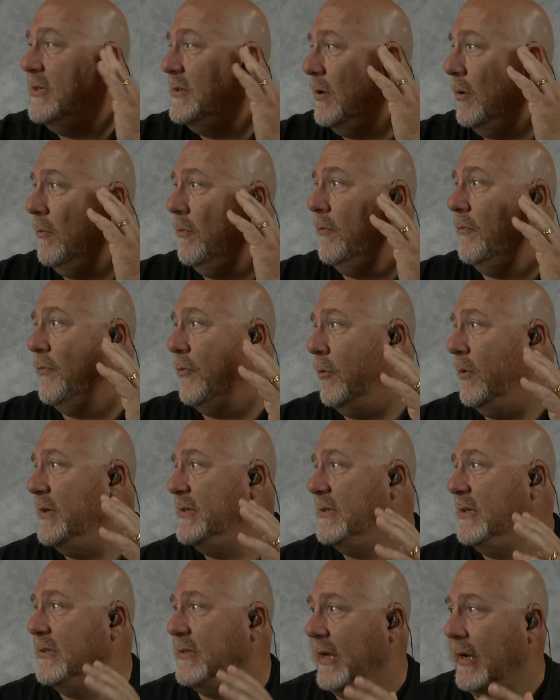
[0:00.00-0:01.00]
So for
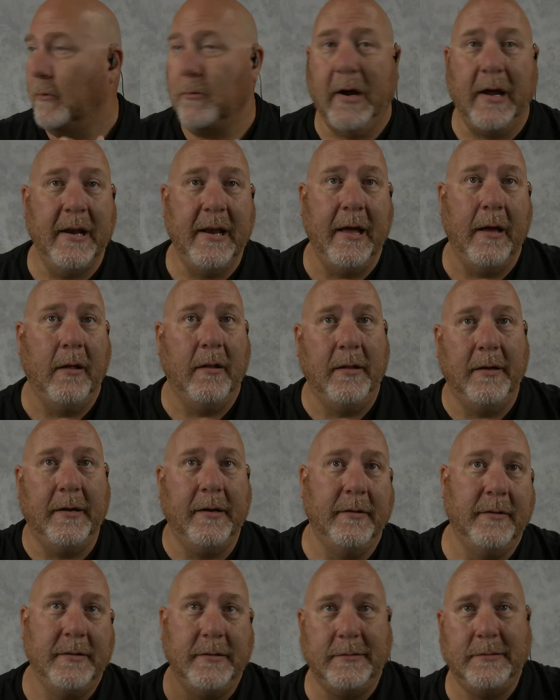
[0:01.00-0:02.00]
instance, like right now, I
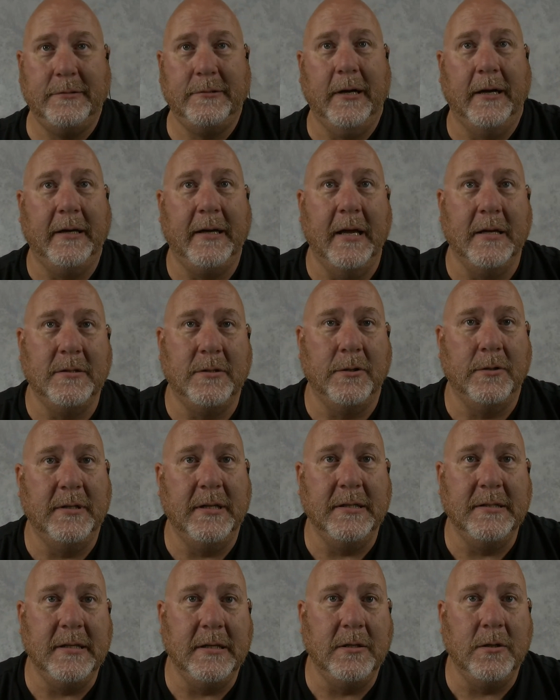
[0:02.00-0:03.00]
got the TriCaster
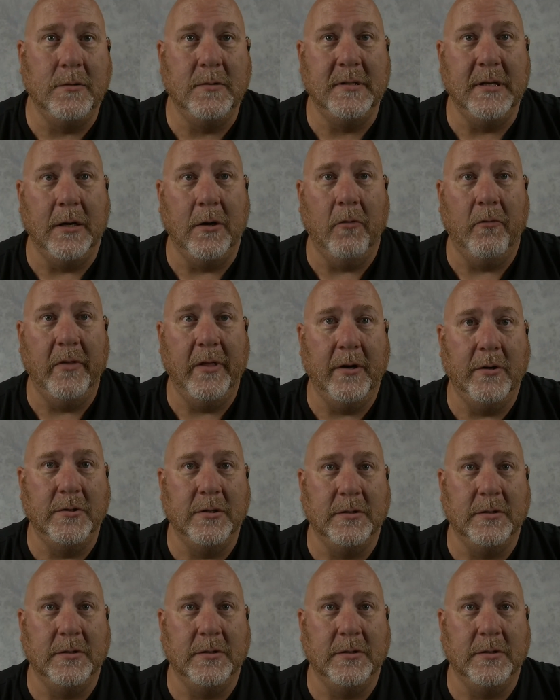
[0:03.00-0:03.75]
TC2 sitting over there,